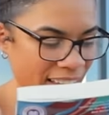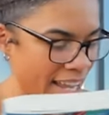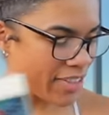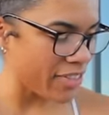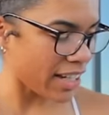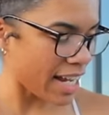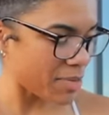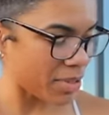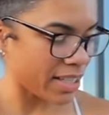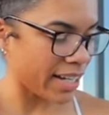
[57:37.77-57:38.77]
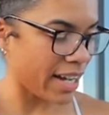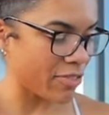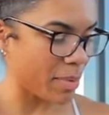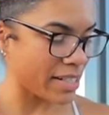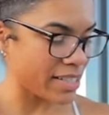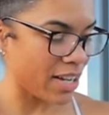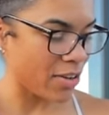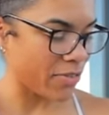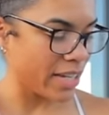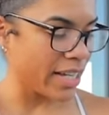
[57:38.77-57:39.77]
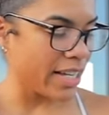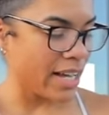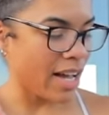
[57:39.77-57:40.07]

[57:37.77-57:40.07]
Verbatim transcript: And then the last book that I got for myself,